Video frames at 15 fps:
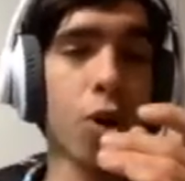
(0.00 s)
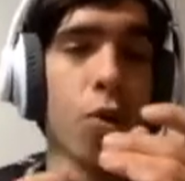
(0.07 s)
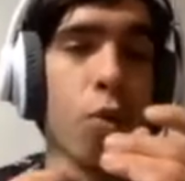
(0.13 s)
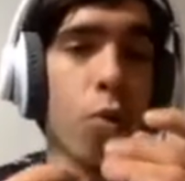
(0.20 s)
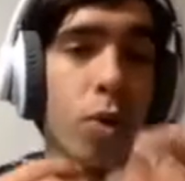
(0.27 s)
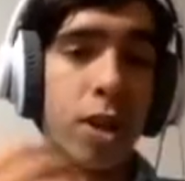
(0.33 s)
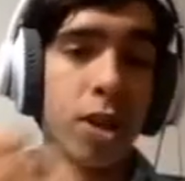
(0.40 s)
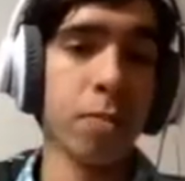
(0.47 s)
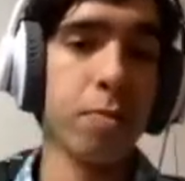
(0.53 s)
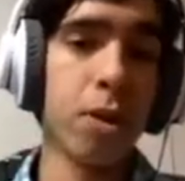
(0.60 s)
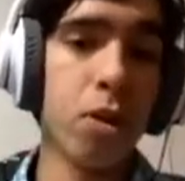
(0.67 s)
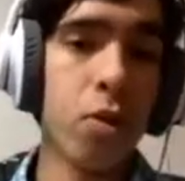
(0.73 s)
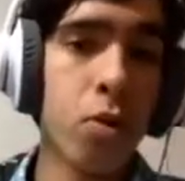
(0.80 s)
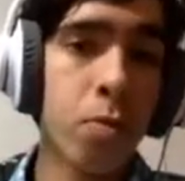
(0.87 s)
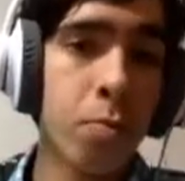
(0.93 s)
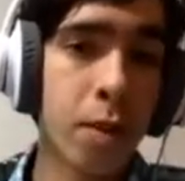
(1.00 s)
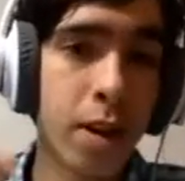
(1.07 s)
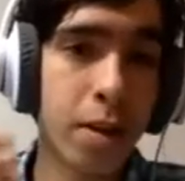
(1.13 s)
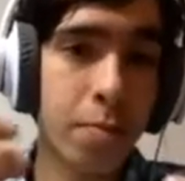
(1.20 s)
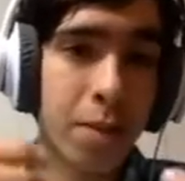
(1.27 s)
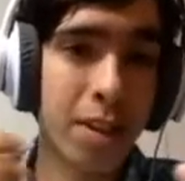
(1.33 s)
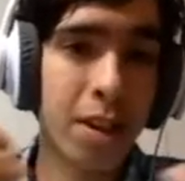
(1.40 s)
will explode,
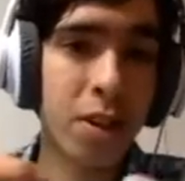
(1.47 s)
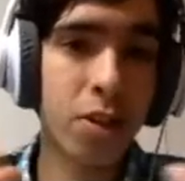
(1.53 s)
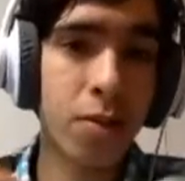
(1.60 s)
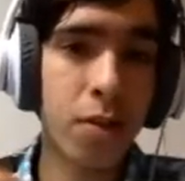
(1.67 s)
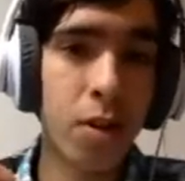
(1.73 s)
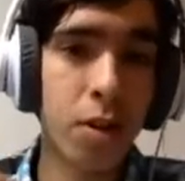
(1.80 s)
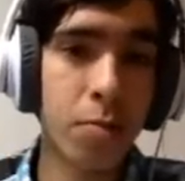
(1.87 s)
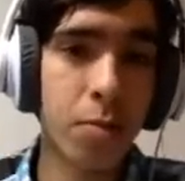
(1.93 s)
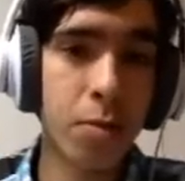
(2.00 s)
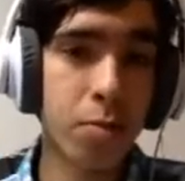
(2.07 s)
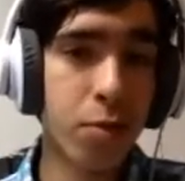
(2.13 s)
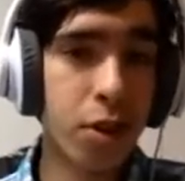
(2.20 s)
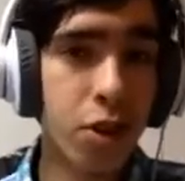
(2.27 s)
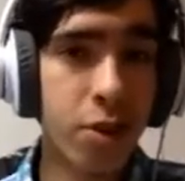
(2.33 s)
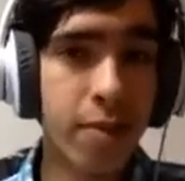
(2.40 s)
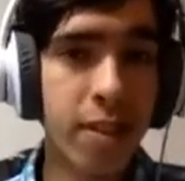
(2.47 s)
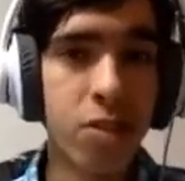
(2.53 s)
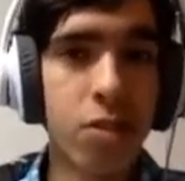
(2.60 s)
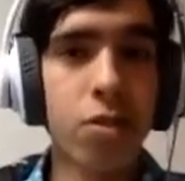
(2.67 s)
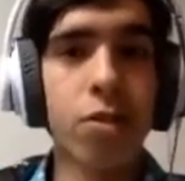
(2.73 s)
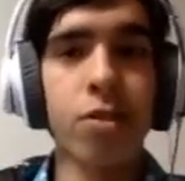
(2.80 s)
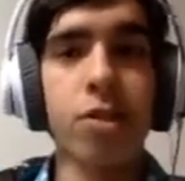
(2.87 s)
but because of all the pressure
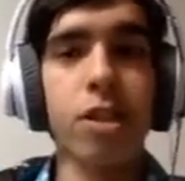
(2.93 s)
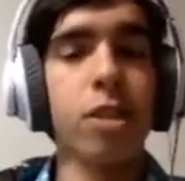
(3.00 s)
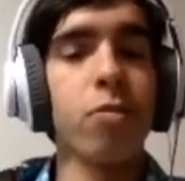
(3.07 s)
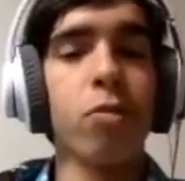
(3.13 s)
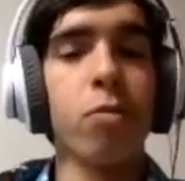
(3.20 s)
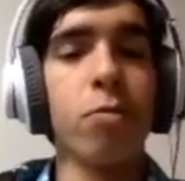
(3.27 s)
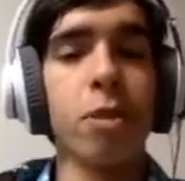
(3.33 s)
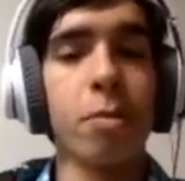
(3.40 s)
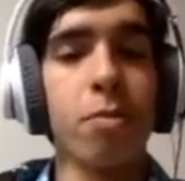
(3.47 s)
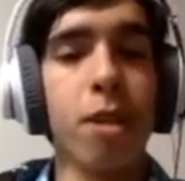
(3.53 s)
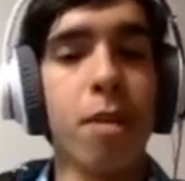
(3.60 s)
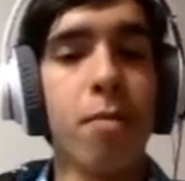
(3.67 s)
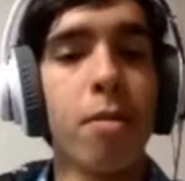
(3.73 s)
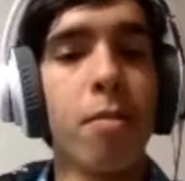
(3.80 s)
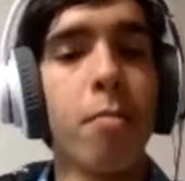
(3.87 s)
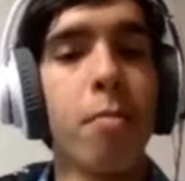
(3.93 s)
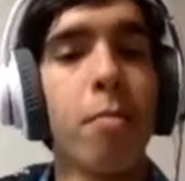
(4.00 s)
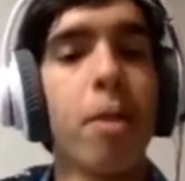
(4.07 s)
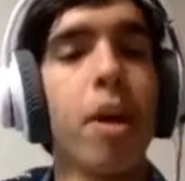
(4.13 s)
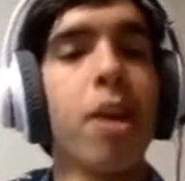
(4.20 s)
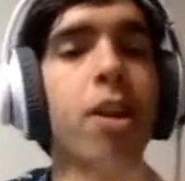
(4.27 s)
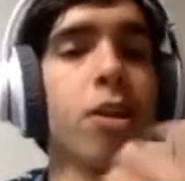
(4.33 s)
vessels, it won't be a problem.
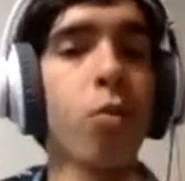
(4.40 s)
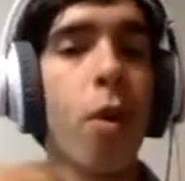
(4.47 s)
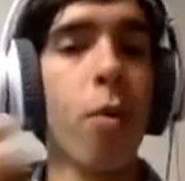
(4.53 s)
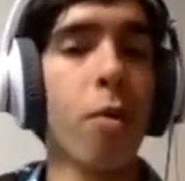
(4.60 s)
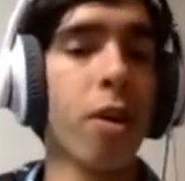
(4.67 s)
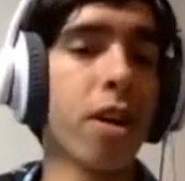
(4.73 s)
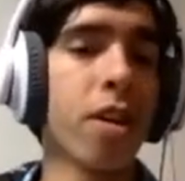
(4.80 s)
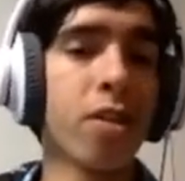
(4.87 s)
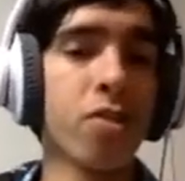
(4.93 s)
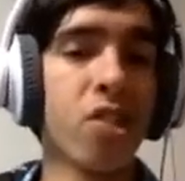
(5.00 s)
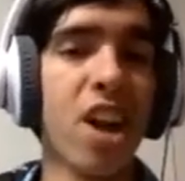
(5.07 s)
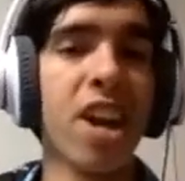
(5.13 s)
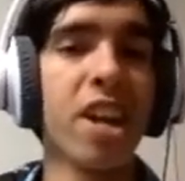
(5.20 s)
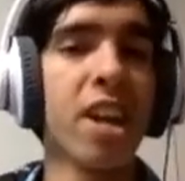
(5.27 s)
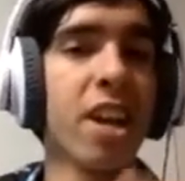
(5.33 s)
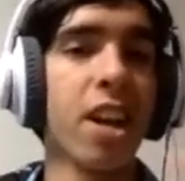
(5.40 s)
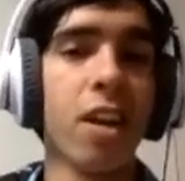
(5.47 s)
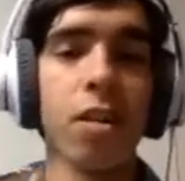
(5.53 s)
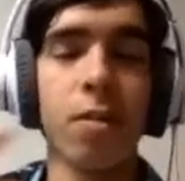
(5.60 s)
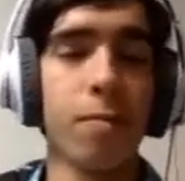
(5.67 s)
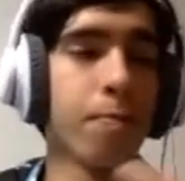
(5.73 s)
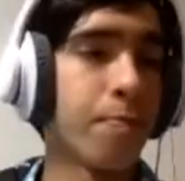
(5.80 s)
But the way we're going to design it,
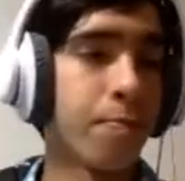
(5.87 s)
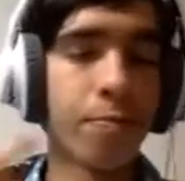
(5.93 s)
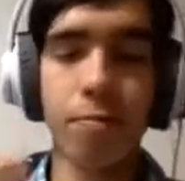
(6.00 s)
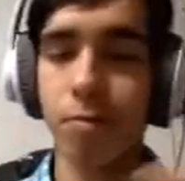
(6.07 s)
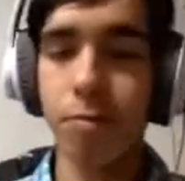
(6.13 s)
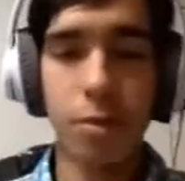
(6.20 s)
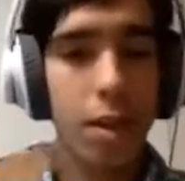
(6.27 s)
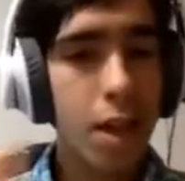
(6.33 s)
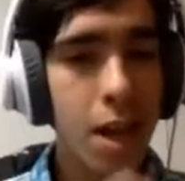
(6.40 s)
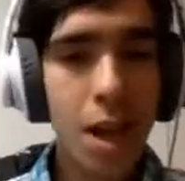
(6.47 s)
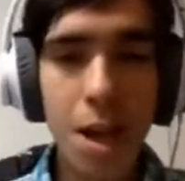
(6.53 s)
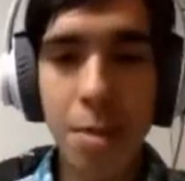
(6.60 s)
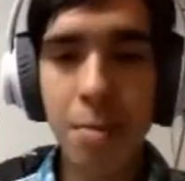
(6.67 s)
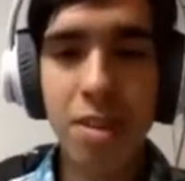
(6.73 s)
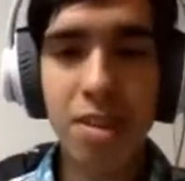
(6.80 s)
it'll be